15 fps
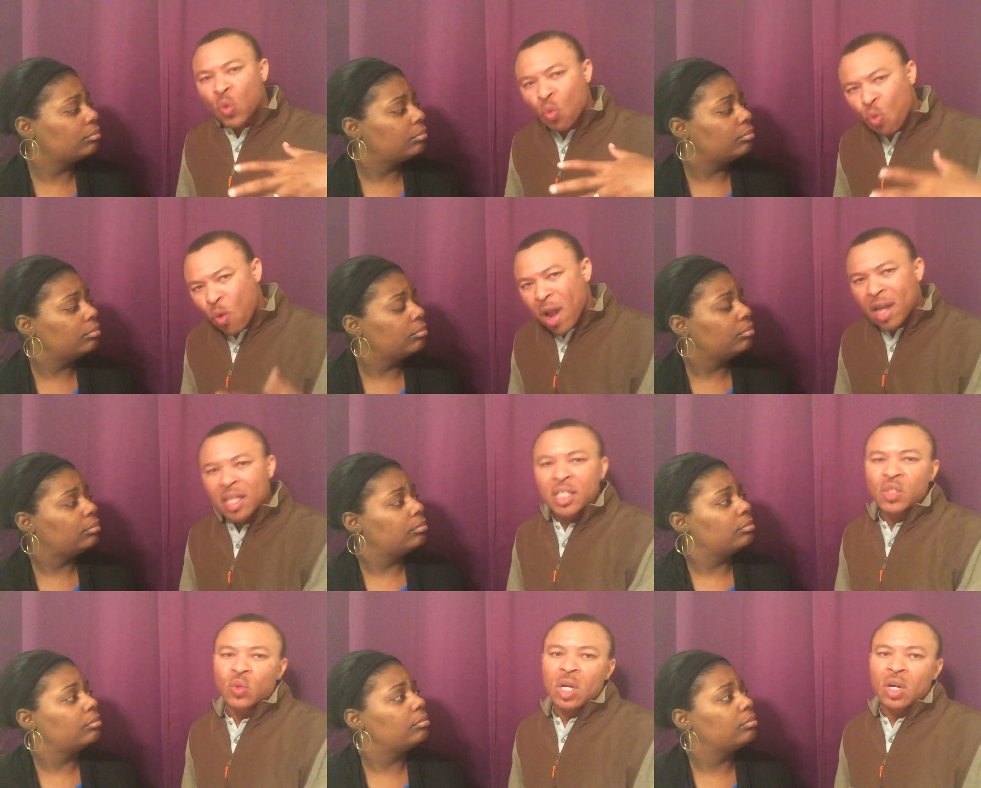Speaker 1: where
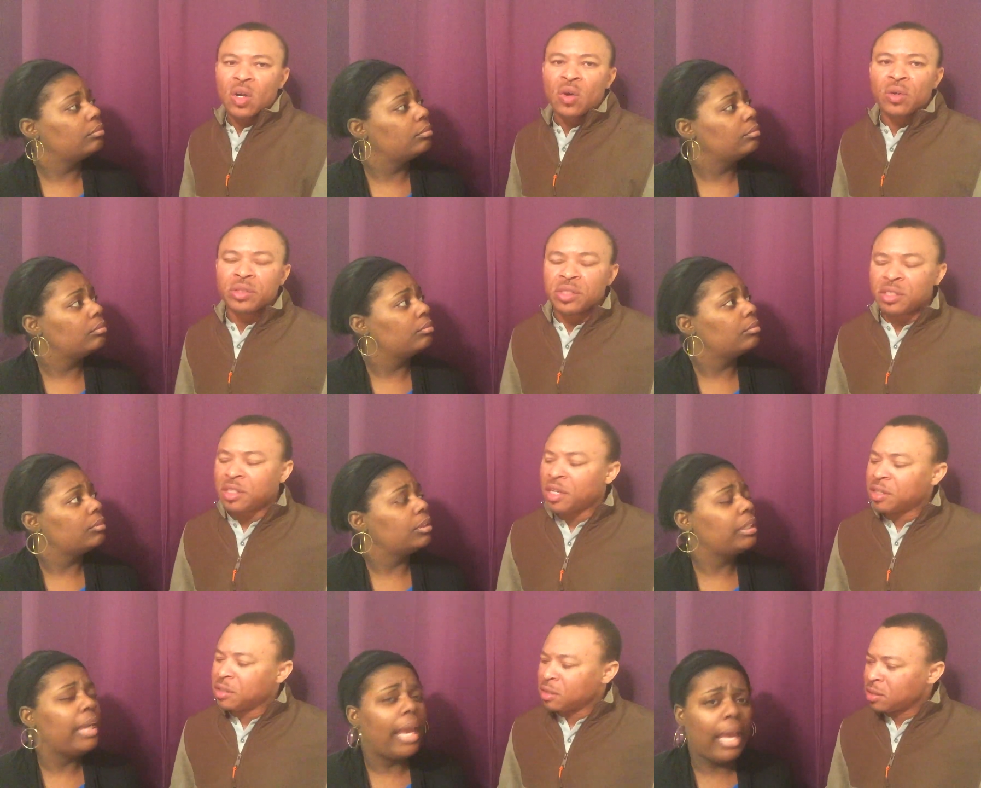is your
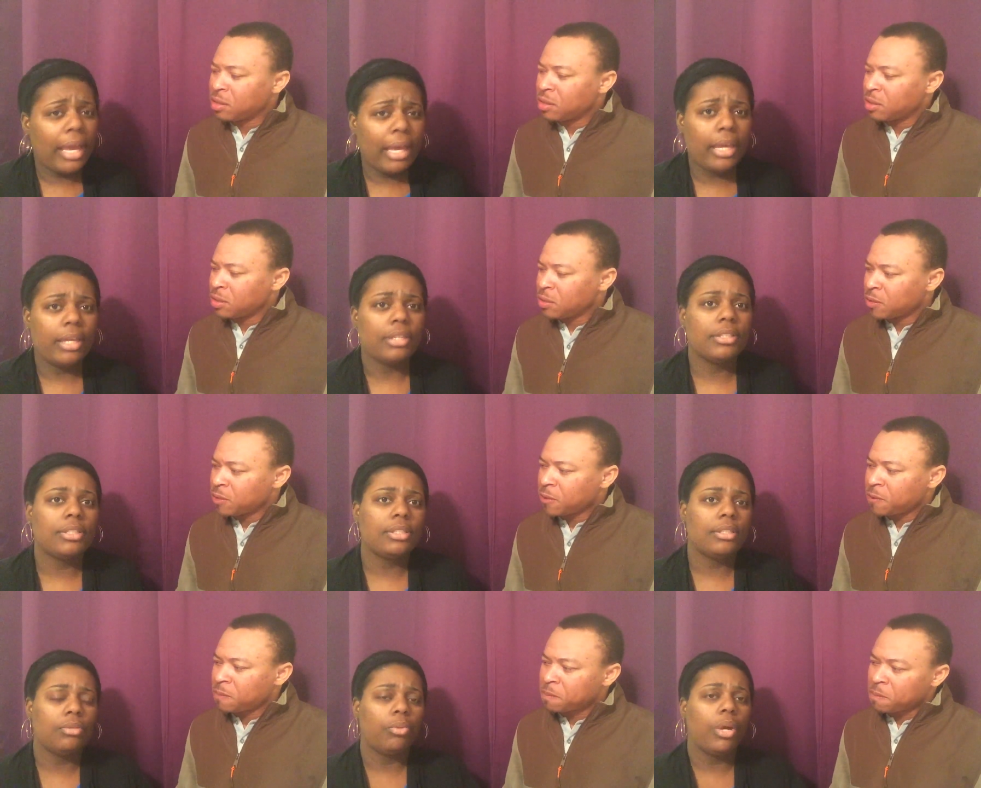conscience?
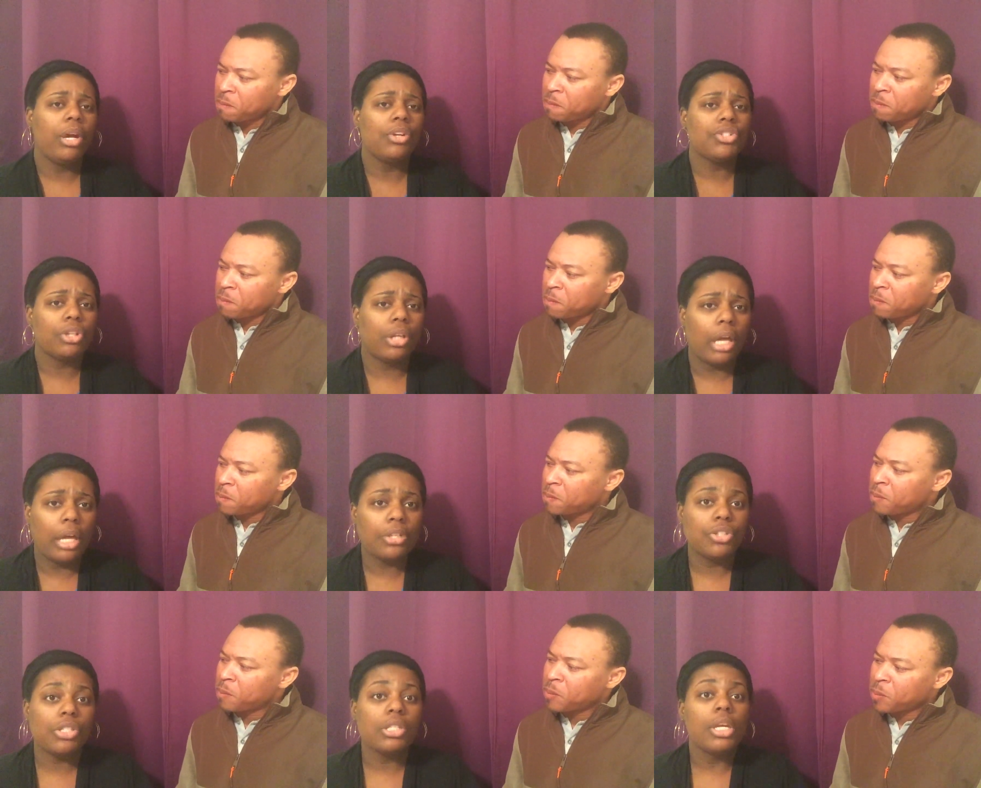
Speaker 2: Yes, where is your
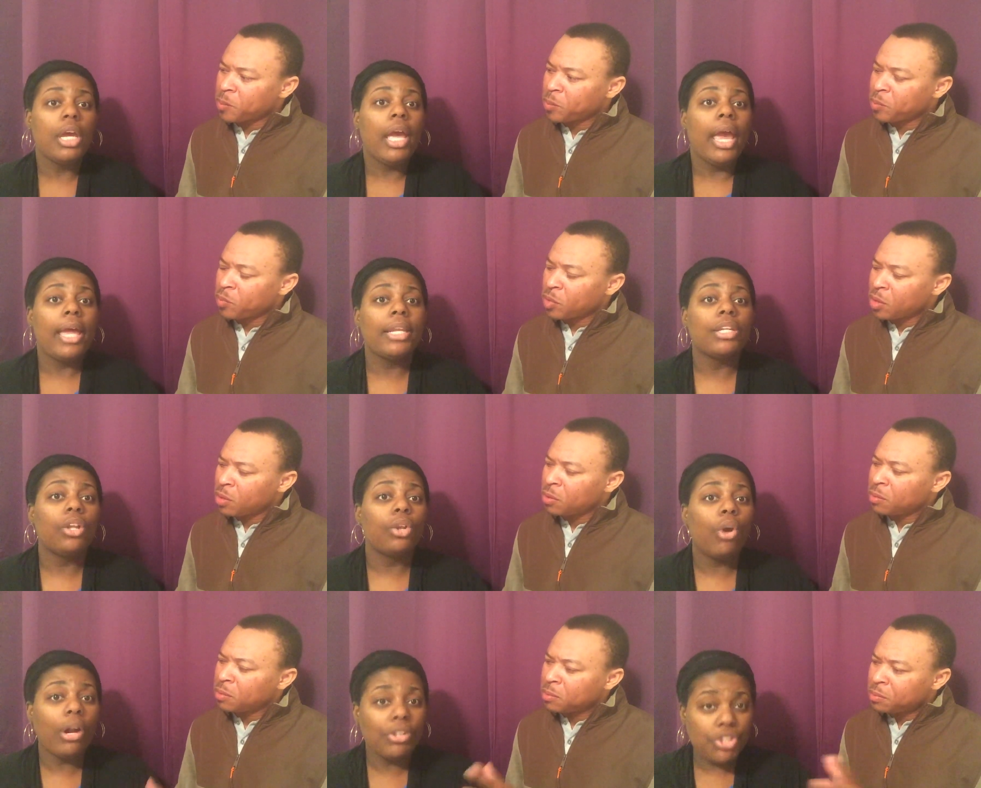conscience? And
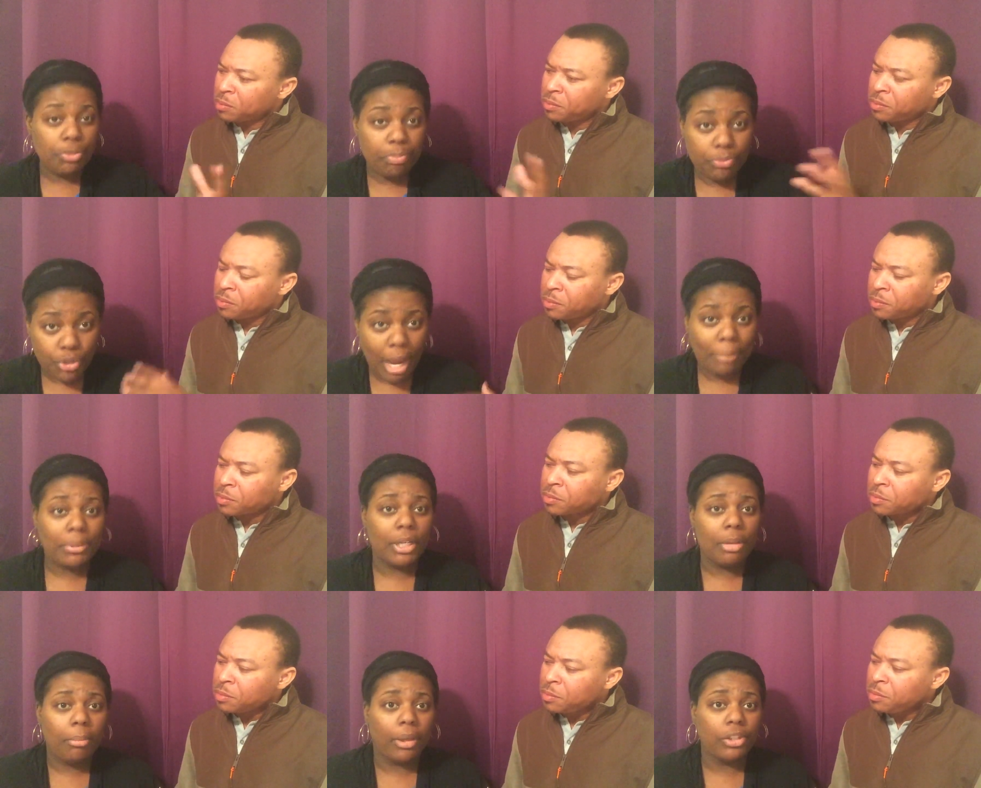the Lord just
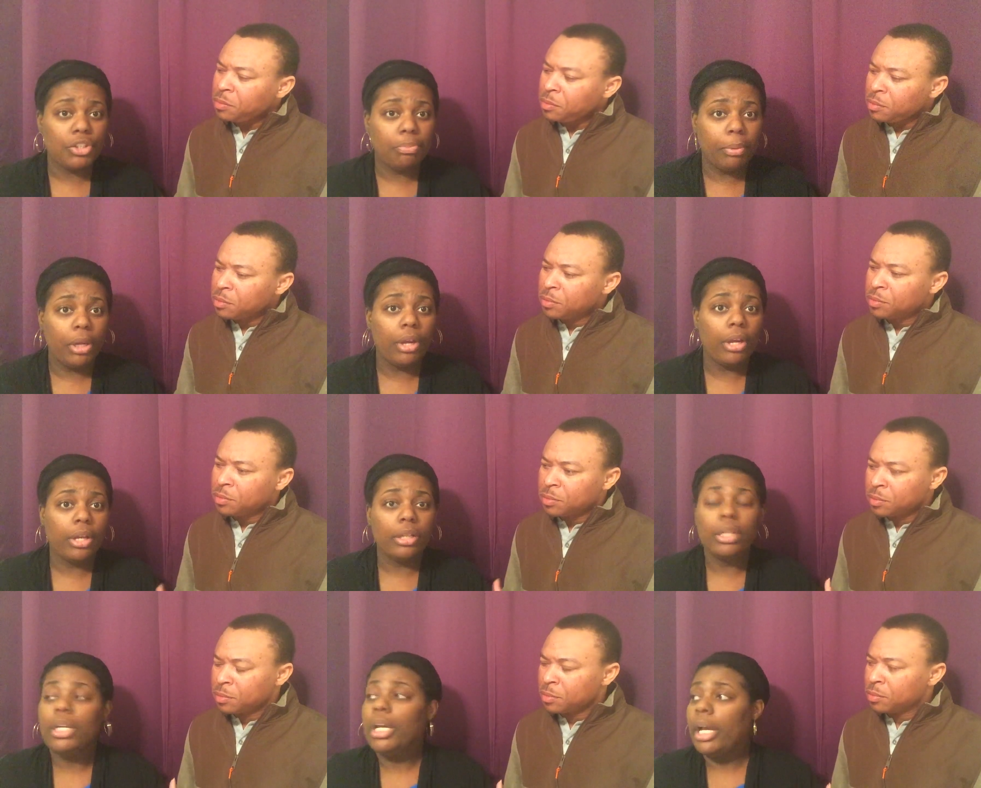dropped it in my
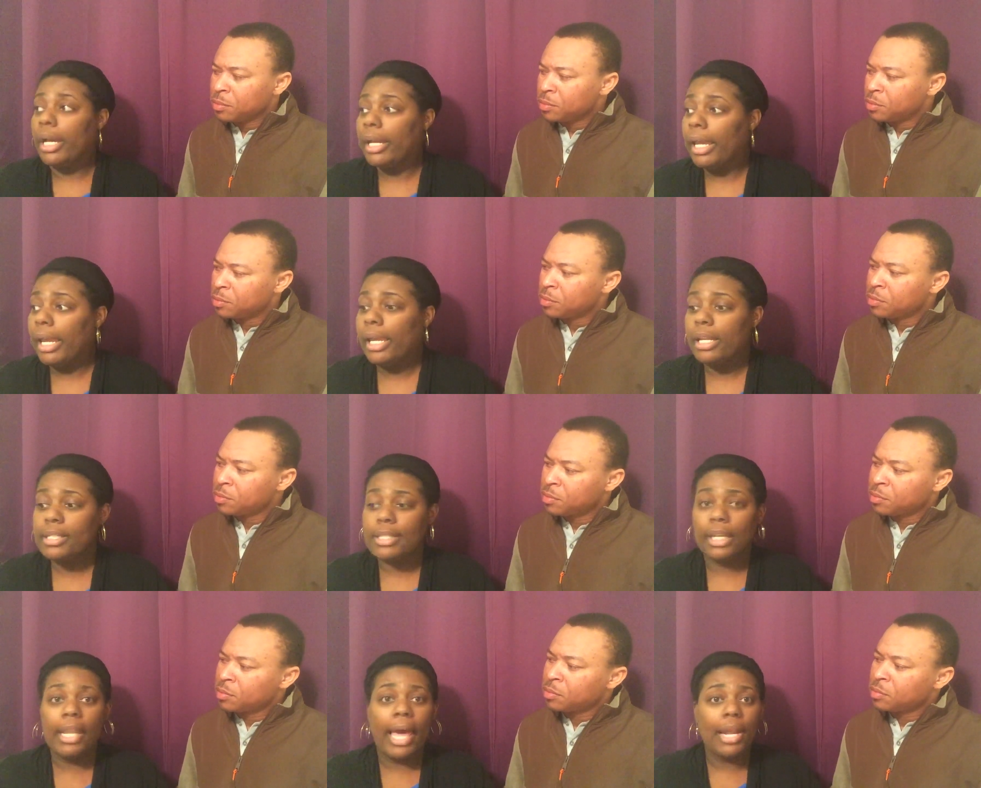spirit again.
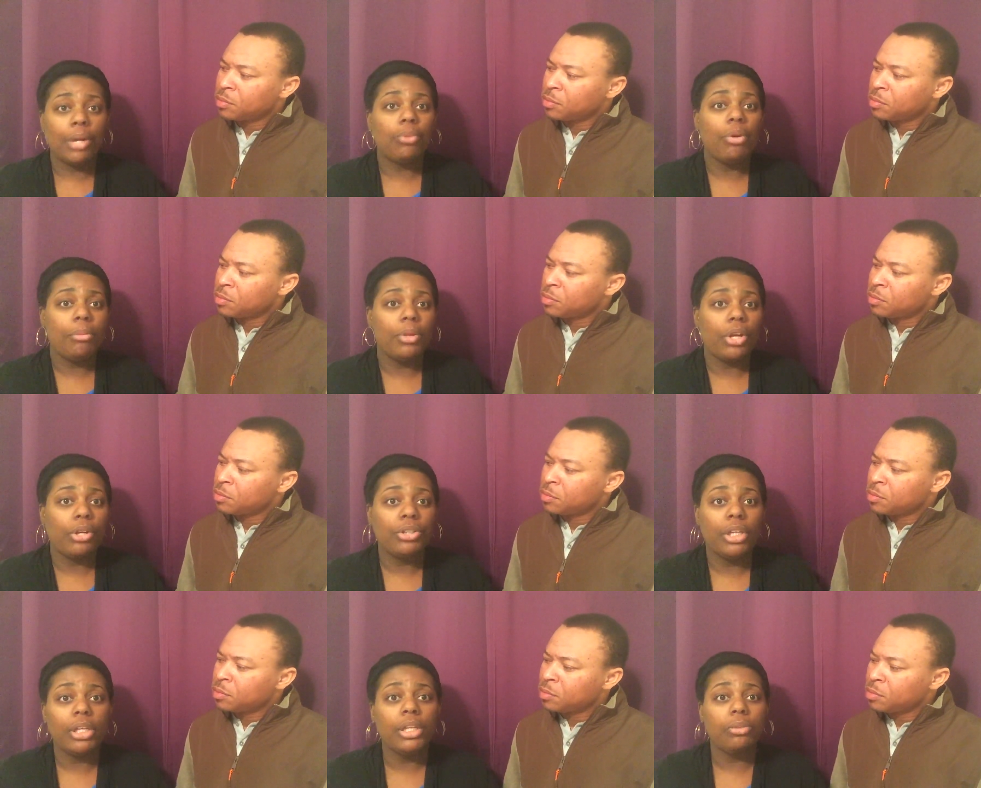It's a lot of women
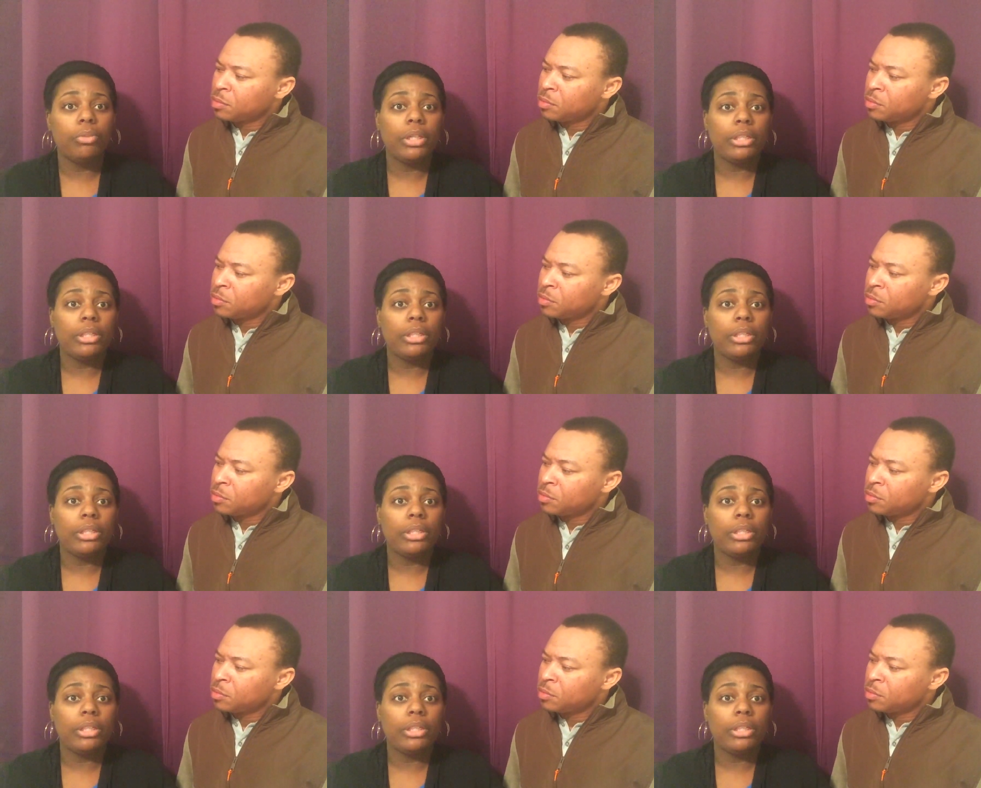are dealing